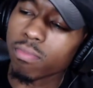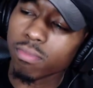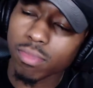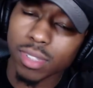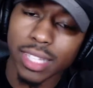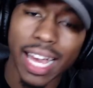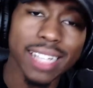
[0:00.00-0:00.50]

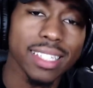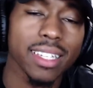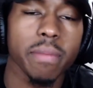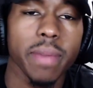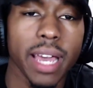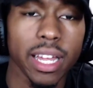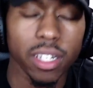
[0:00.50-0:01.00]
that's
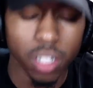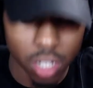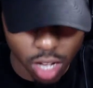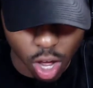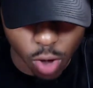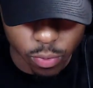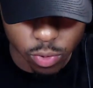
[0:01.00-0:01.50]
it, man. Look,
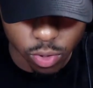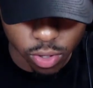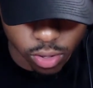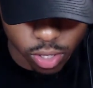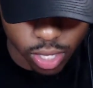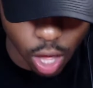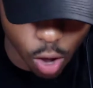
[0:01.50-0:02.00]

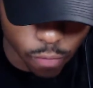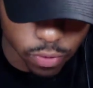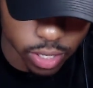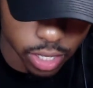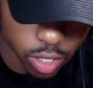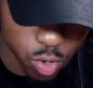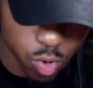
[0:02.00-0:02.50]

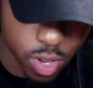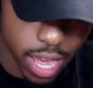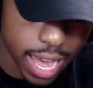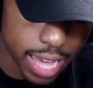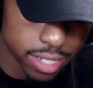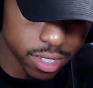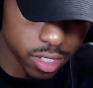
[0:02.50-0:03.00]
hopefully you
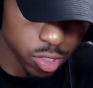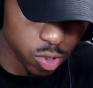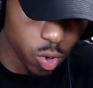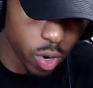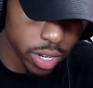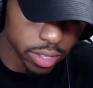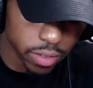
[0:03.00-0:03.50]
guys
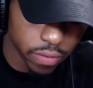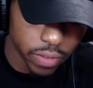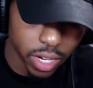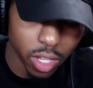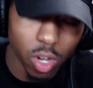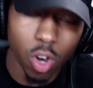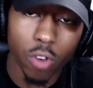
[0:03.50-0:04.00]
enjoyed the video.